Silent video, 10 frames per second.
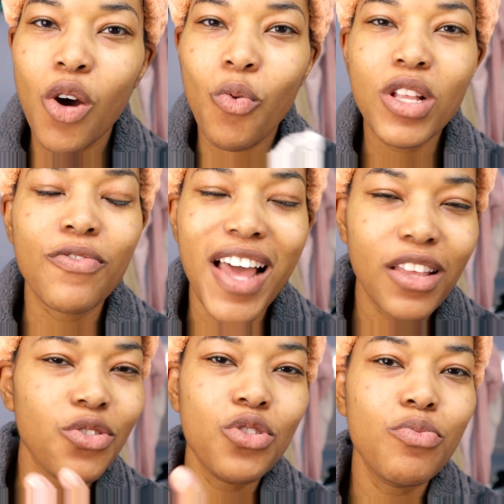What
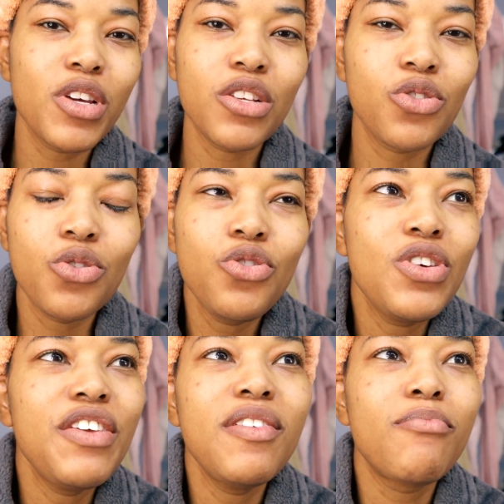value do, bring, do
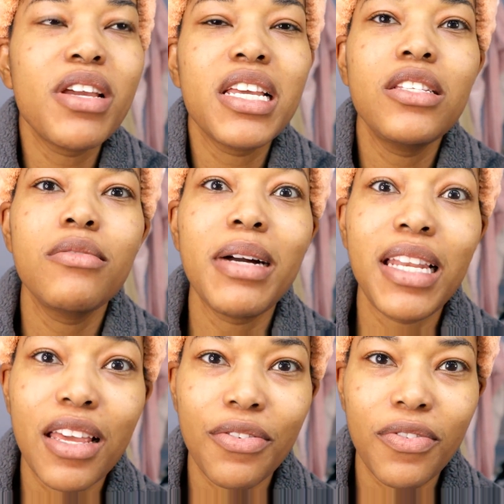you even bring into my
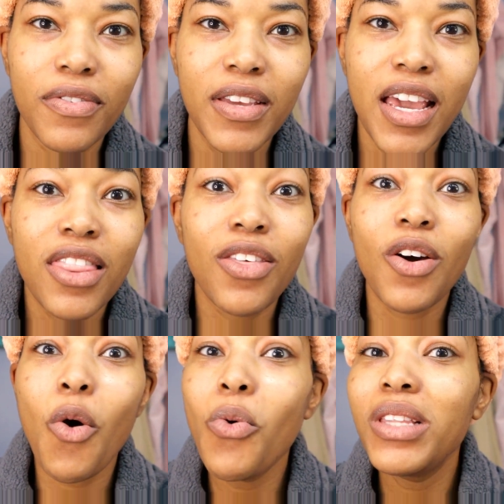life?
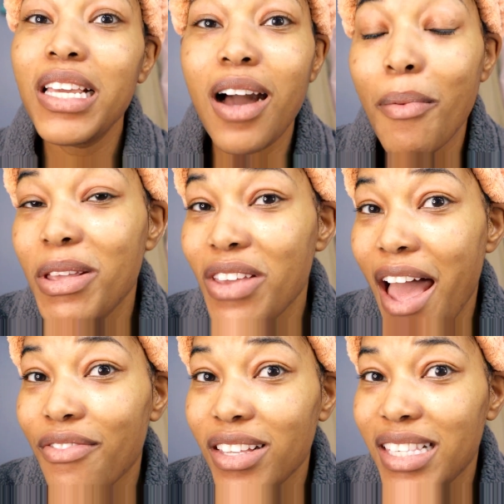The only comment you
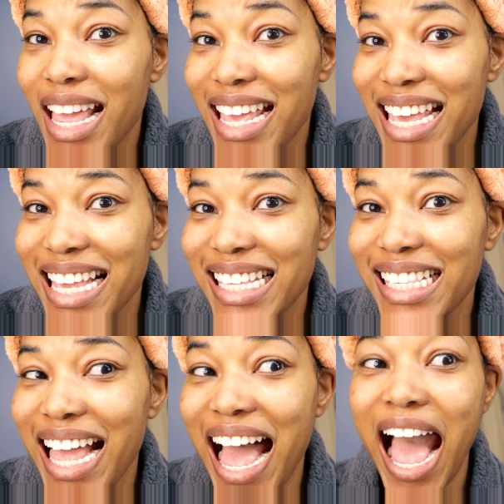have to say
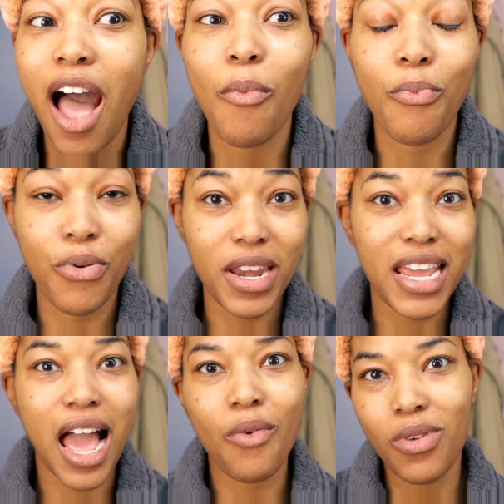is how
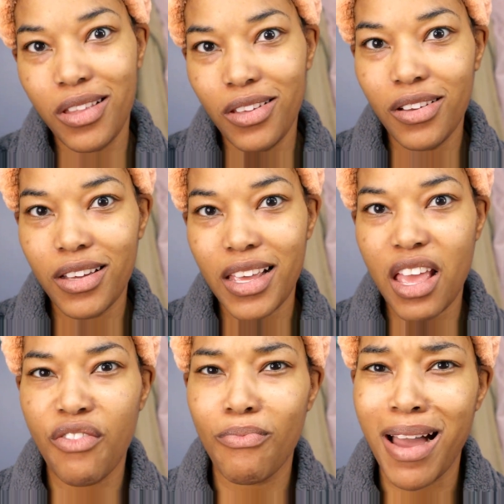pretty I would look
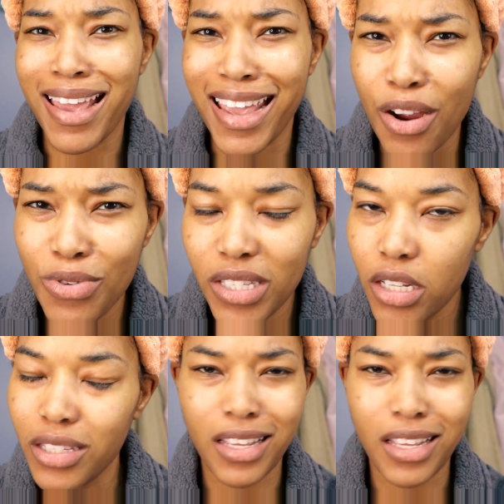if my hair was done.